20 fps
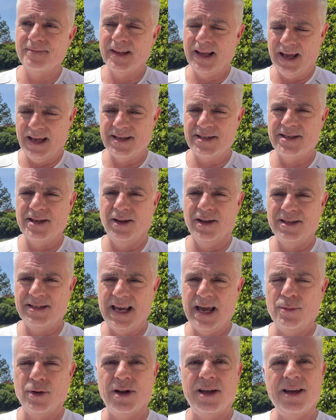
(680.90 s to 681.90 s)
he still is
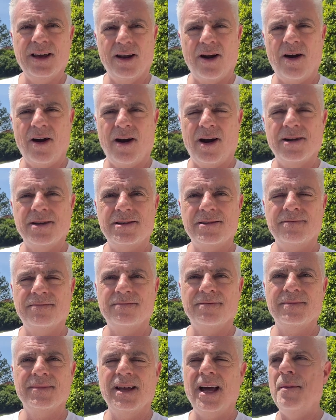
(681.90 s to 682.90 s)
able to heal our hearts.
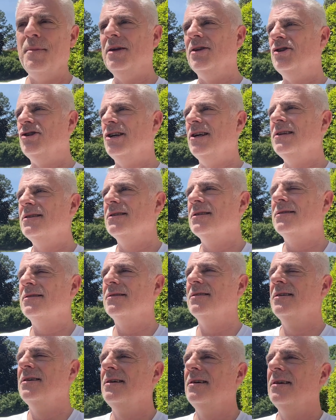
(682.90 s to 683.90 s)
I mean,
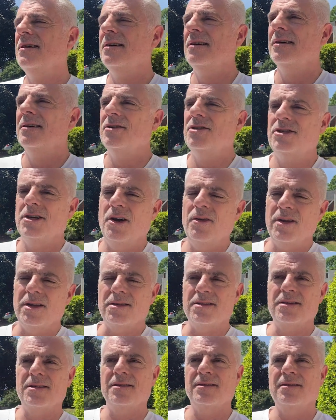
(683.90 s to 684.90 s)
Jesus showed
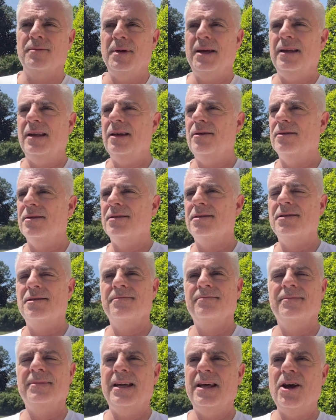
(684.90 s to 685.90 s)
us. I mean, he
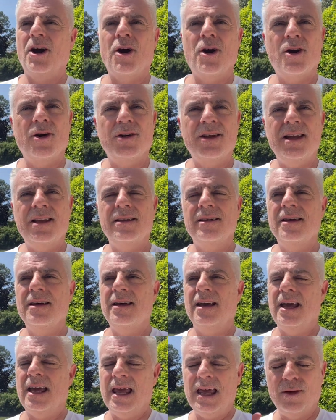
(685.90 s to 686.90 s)
was
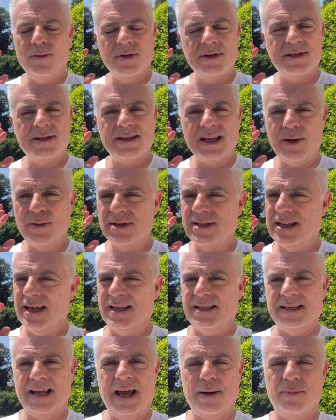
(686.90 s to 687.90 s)
the
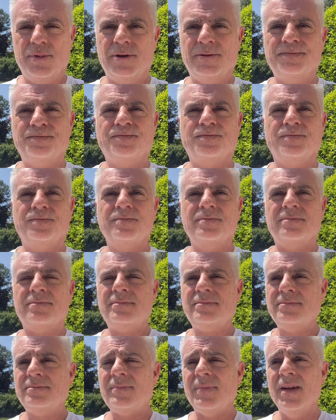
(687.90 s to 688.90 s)
example.
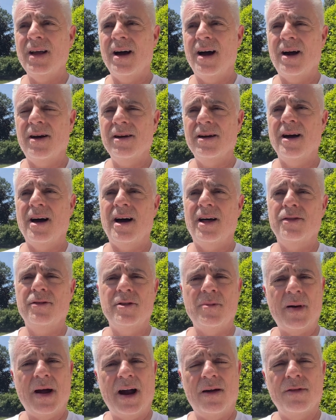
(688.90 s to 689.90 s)
Our God, through
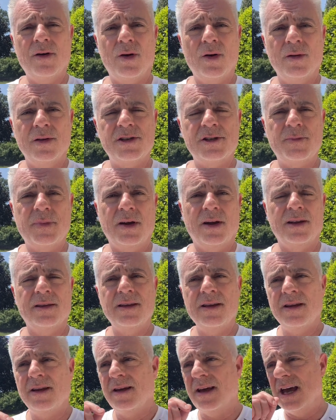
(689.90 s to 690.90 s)
the power of the Holy Spirit,
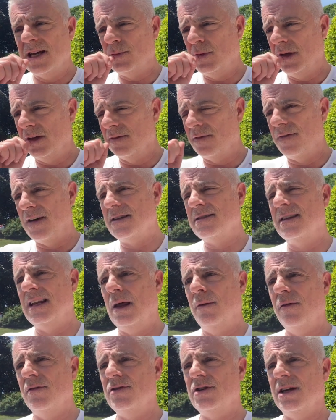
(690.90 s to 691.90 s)
as we confess the
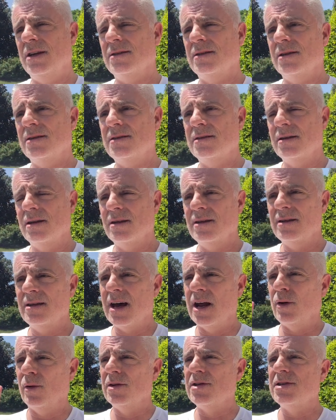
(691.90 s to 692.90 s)
name of Jesus,
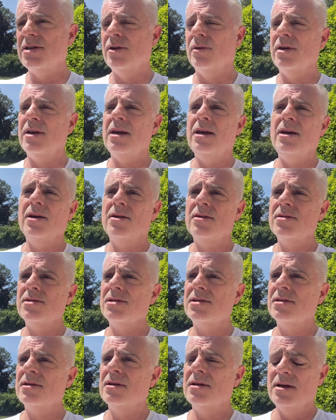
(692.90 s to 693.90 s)
not only still hears,